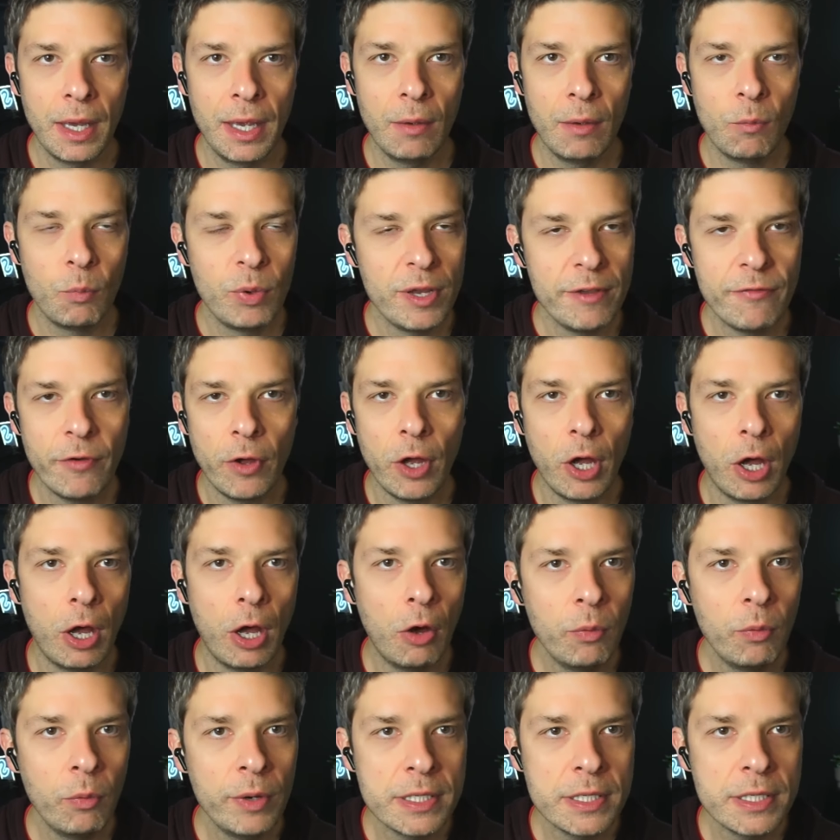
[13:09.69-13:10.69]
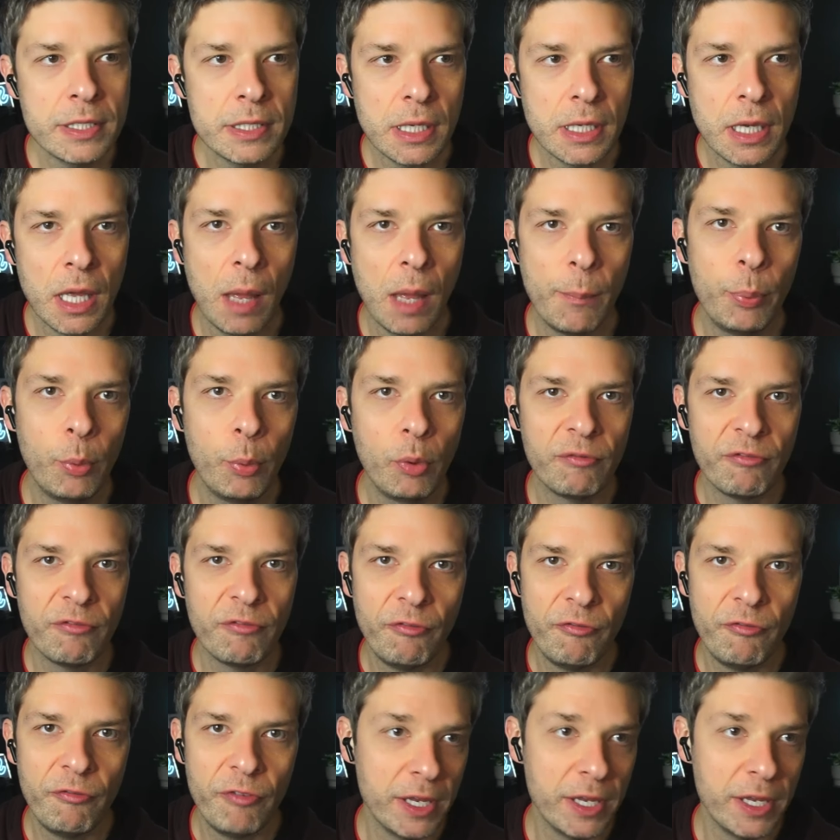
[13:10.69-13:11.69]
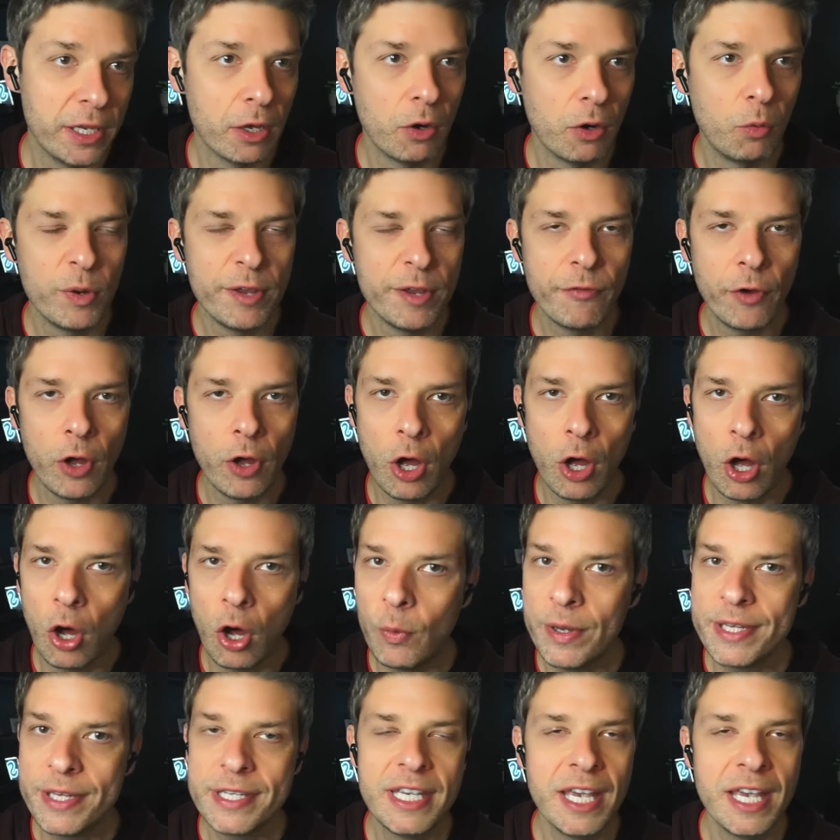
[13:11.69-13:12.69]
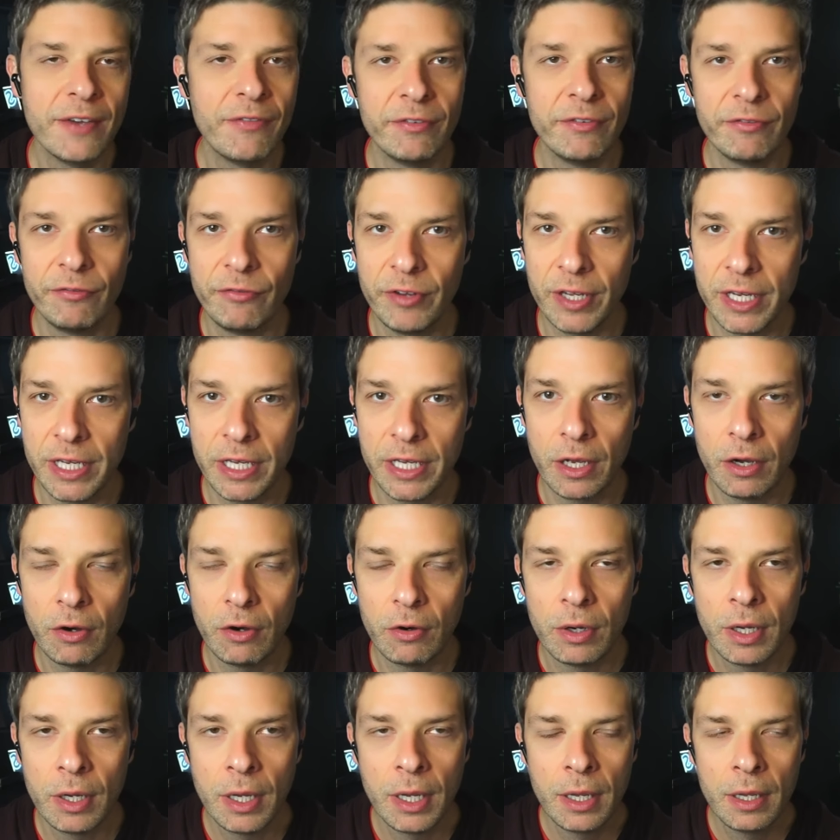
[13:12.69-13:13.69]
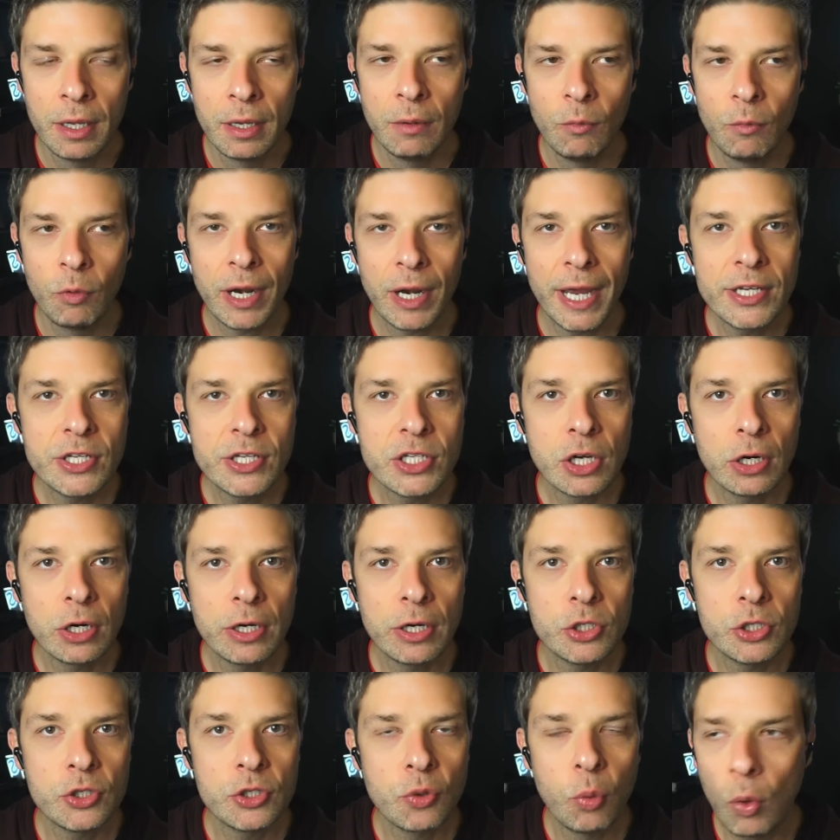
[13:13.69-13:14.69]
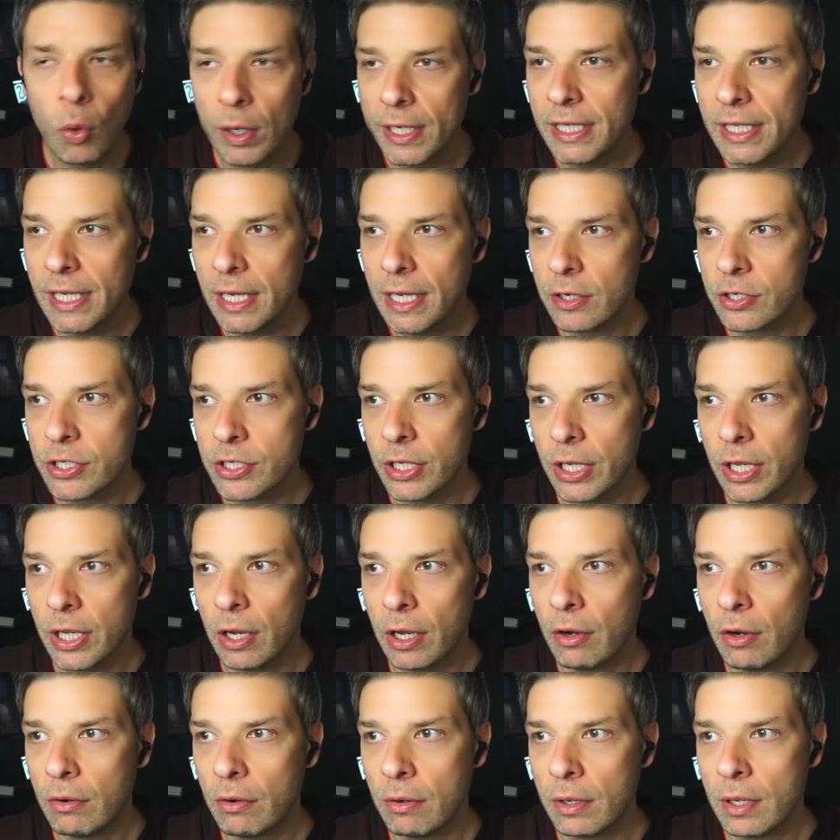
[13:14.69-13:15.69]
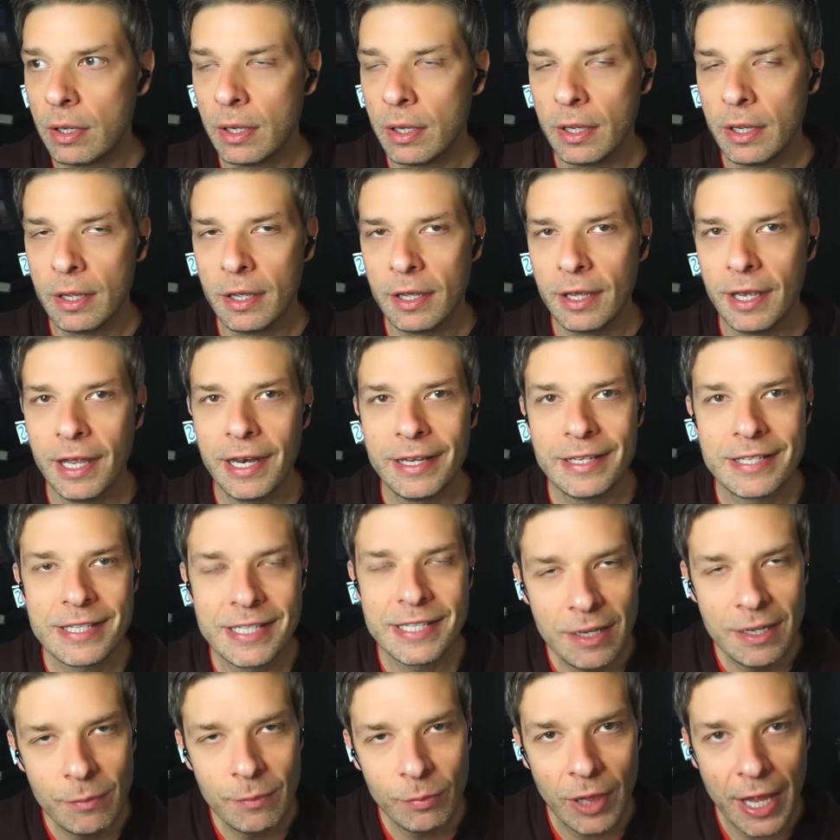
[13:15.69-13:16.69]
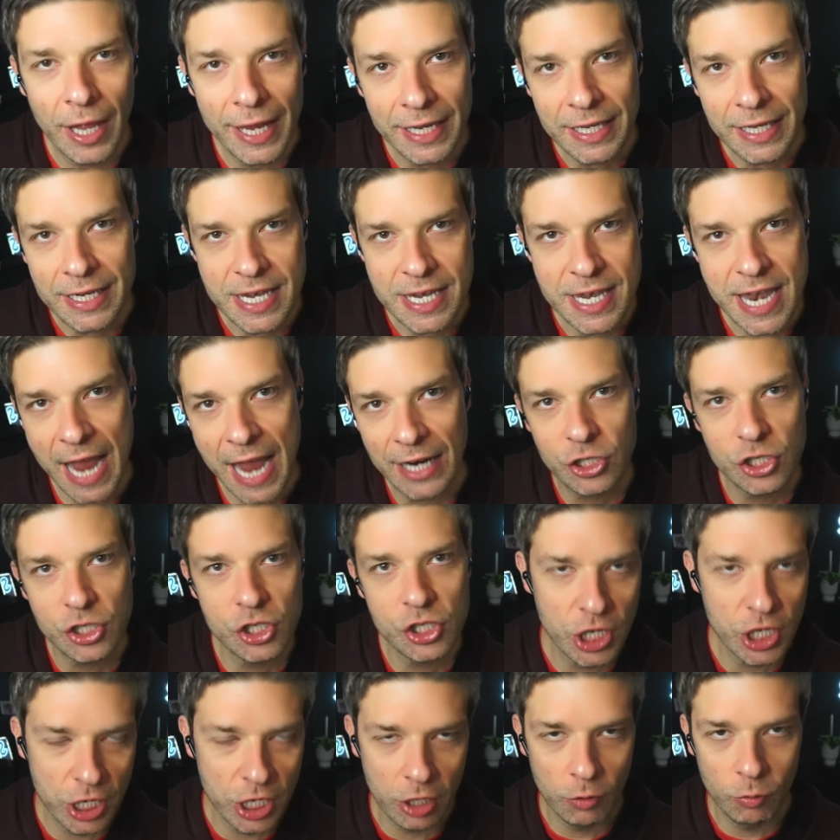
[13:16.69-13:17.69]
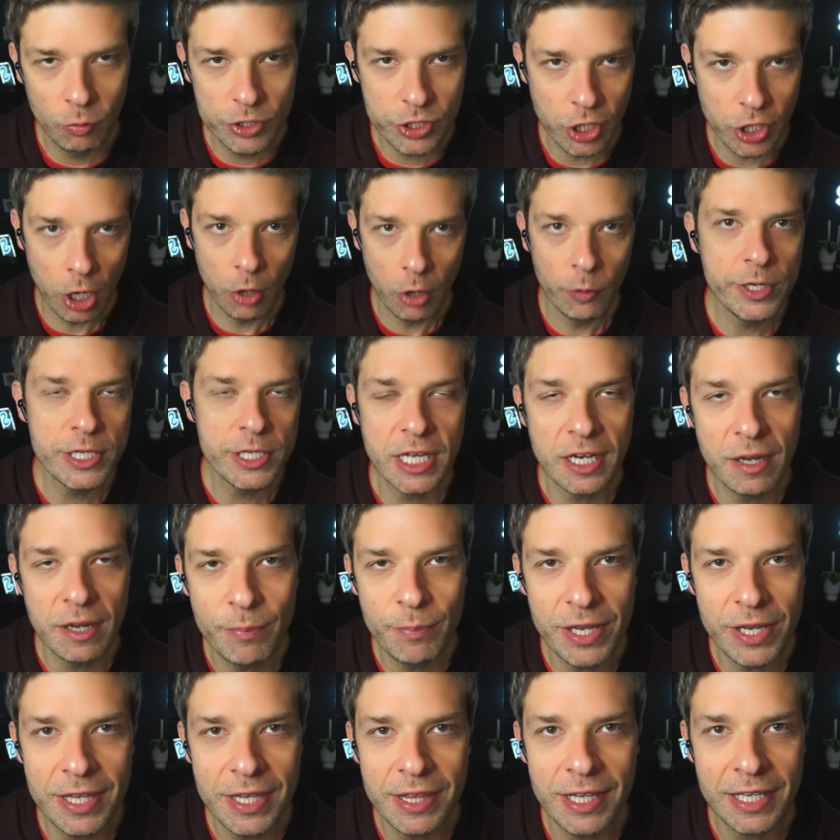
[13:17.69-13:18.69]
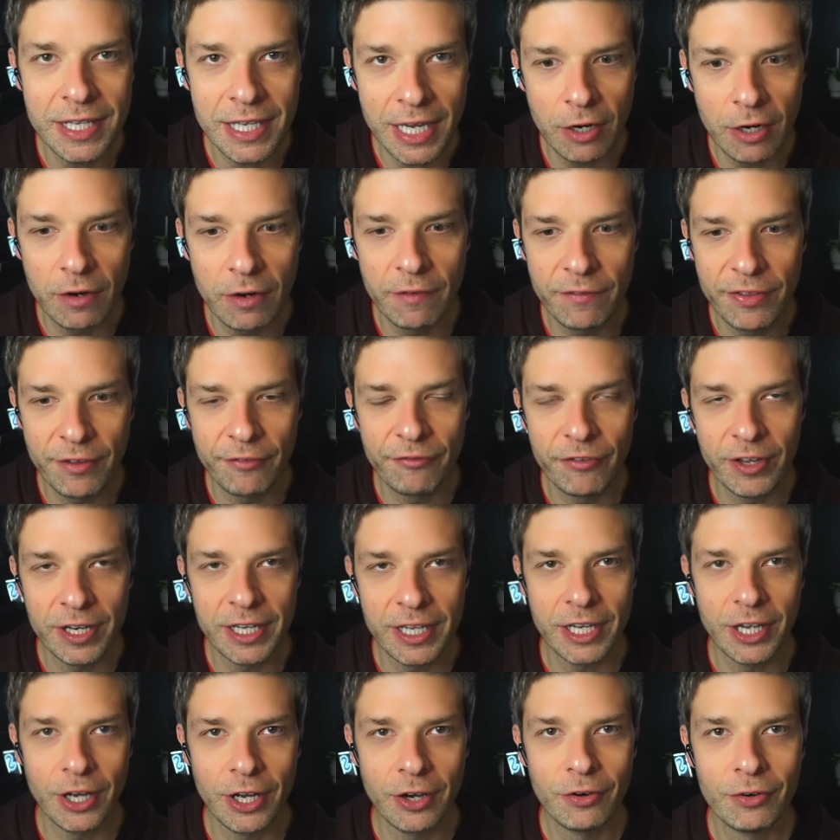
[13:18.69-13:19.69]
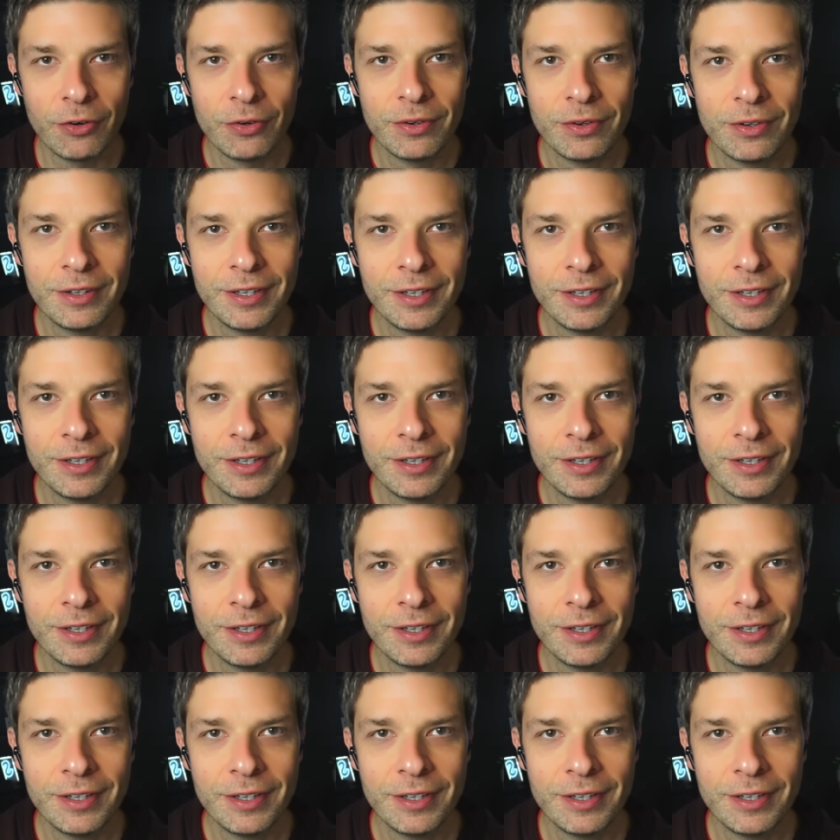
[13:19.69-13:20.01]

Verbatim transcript: We've always coupled video. We've always given video. When I started 20 years ago, it seemed like next year was always going to be the year of the video.